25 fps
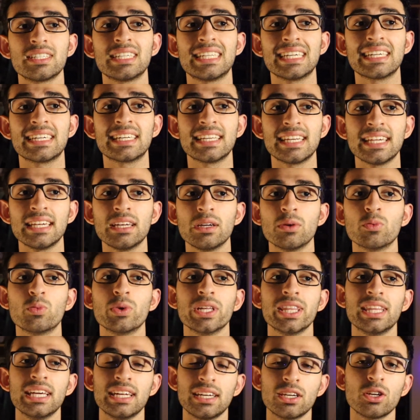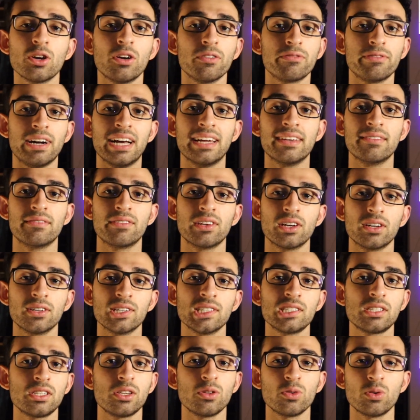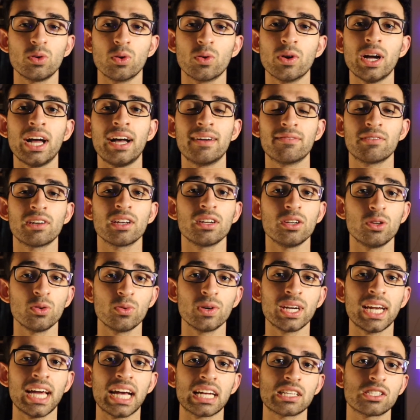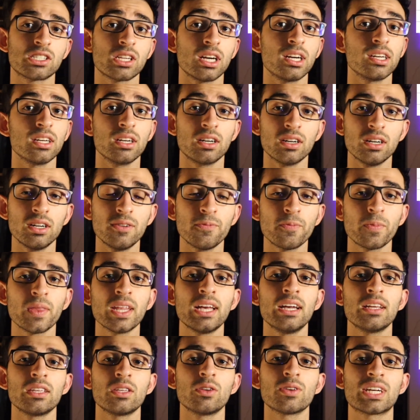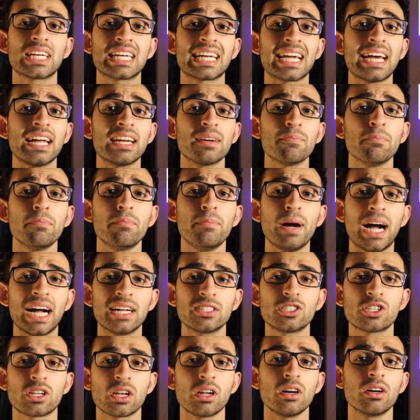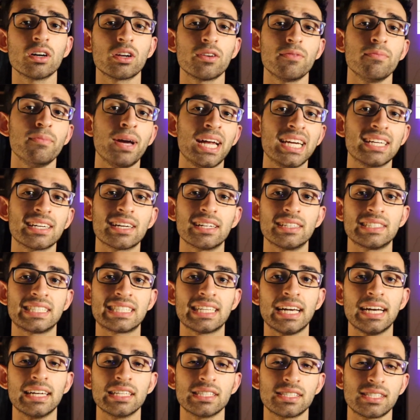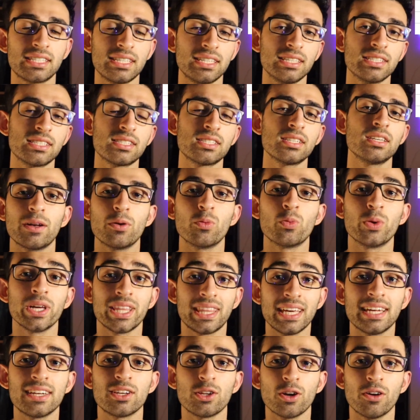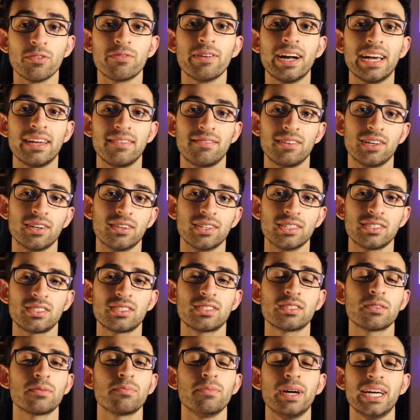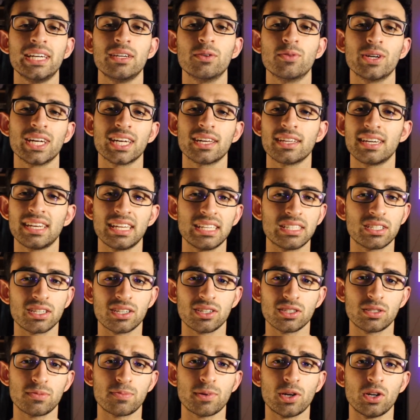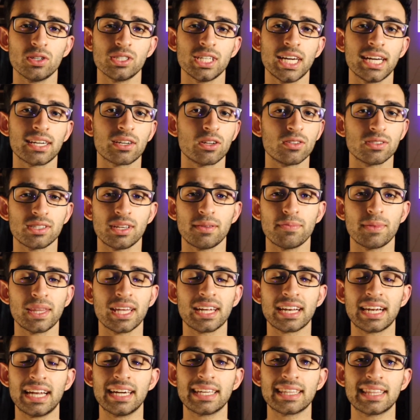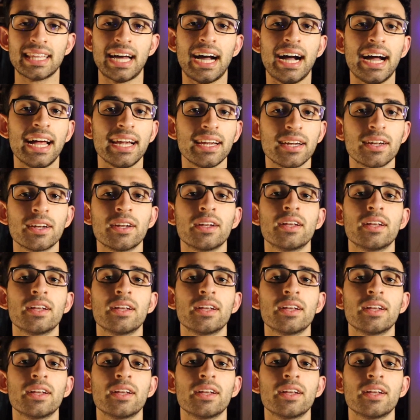degree within your 5 years. You don't have to do an extra year. You can get a Bachelor of Medical Sciences within your 5 years by doing a research project or something like that.